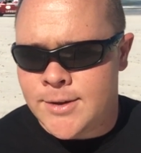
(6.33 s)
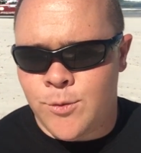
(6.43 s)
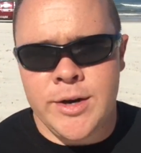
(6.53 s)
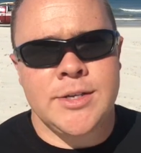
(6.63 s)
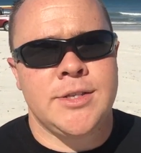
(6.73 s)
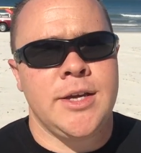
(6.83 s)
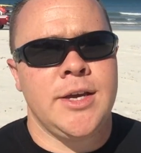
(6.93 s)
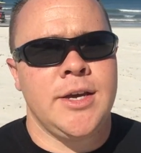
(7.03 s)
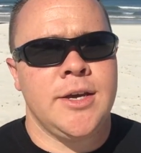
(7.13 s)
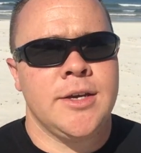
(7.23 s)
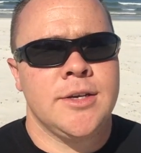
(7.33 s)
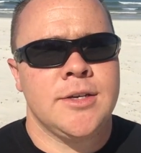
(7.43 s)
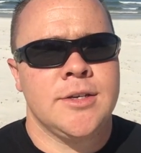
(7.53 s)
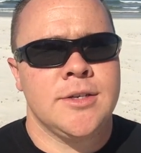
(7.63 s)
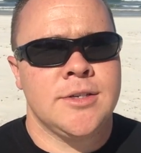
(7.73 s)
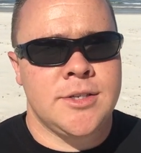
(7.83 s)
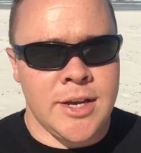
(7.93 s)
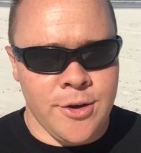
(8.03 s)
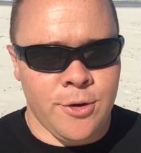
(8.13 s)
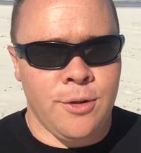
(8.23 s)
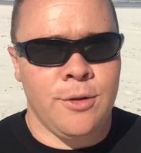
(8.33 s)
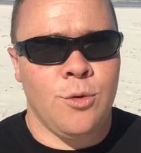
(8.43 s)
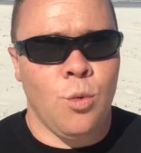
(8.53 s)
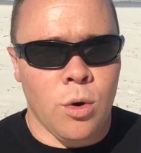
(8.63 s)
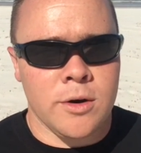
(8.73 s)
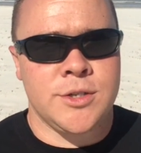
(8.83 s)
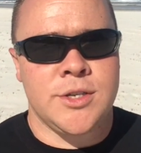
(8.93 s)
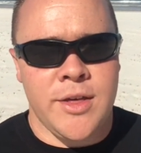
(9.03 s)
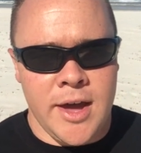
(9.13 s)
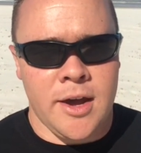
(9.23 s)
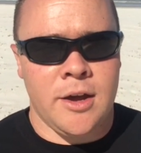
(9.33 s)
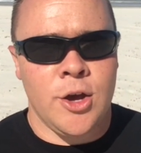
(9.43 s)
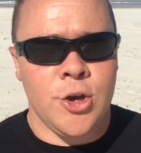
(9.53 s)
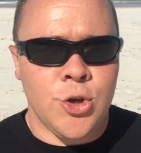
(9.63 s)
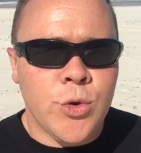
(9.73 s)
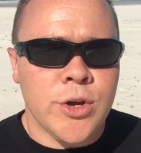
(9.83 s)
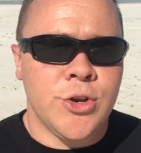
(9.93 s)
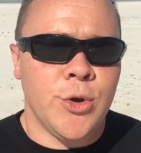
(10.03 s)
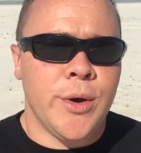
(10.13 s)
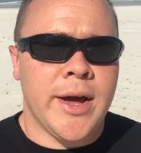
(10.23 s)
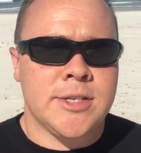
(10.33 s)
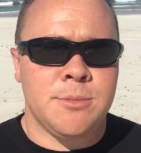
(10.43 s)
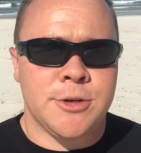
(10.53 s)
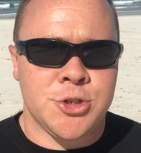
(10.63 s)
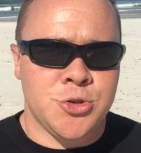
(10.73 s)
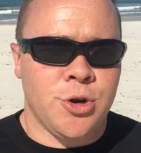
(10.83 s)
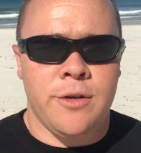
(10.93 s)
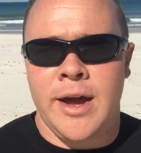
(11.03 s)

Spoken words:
What is the single worst thing you can do in exhibition drill?